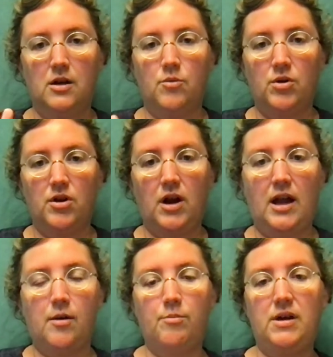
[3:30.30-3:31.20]
with our
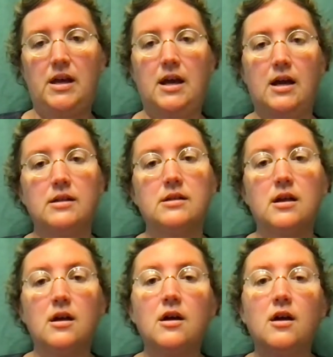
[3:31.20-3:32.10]
B hands,
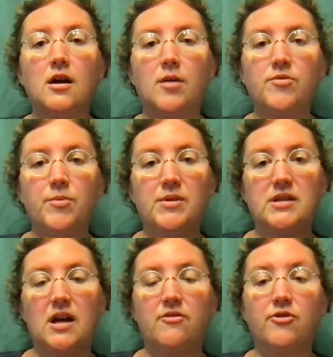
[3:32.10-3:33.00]
comes from the
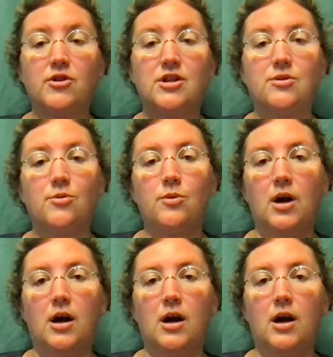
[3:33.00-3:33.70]
sign for to